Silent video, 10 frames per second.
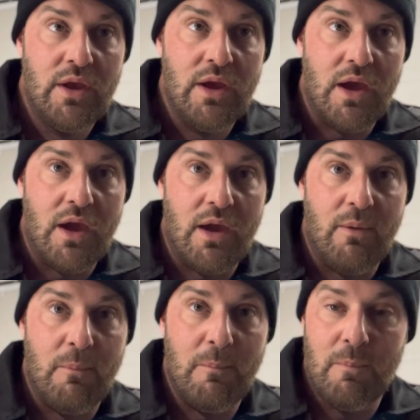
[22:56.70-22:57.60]

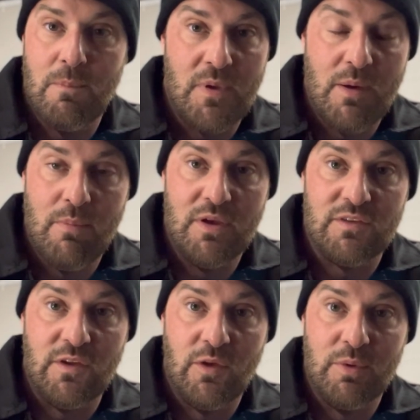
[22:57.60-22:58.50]
it may
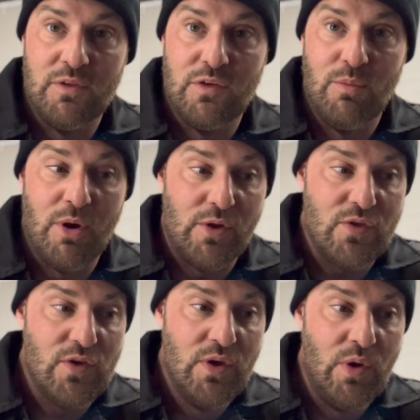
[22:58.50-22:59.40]
still have been too
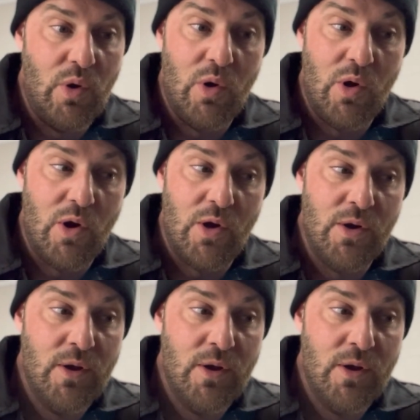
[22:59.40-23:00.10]
much, or